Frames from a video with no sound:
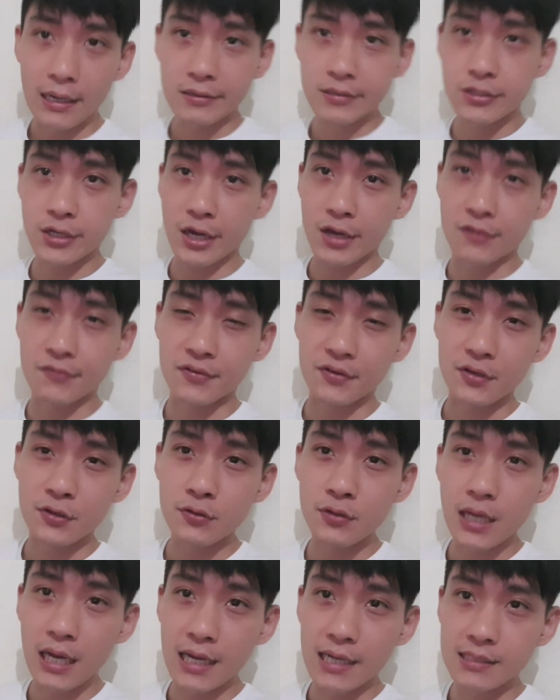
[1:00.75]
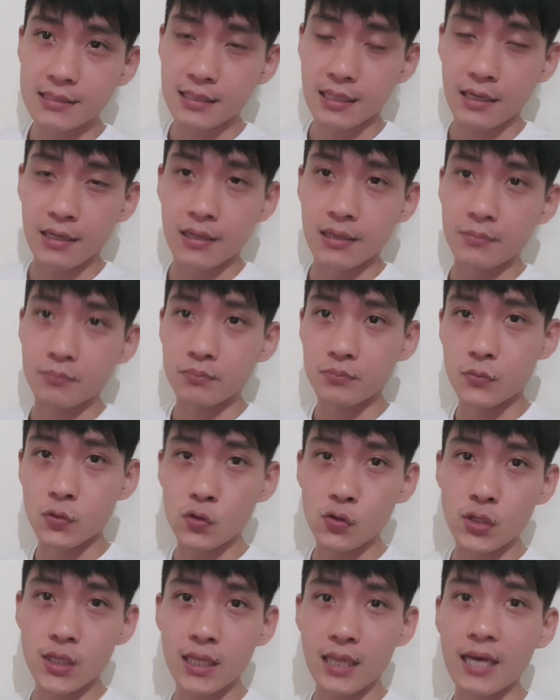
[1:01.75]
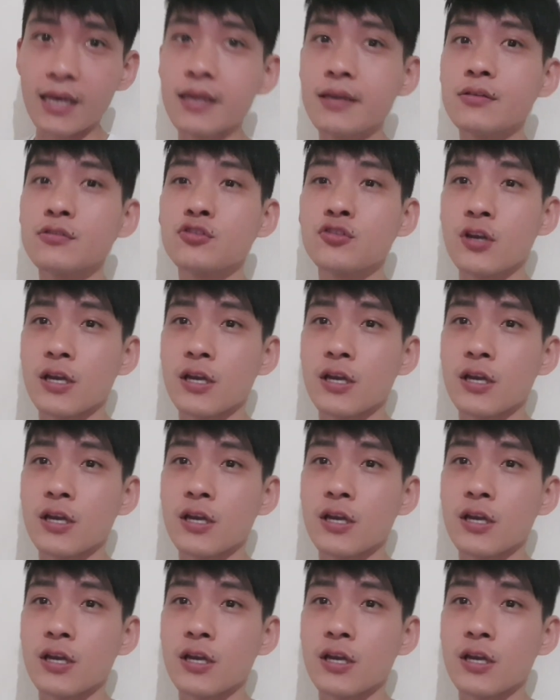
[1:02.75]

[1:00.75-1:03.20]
I shared with you guys I am doing like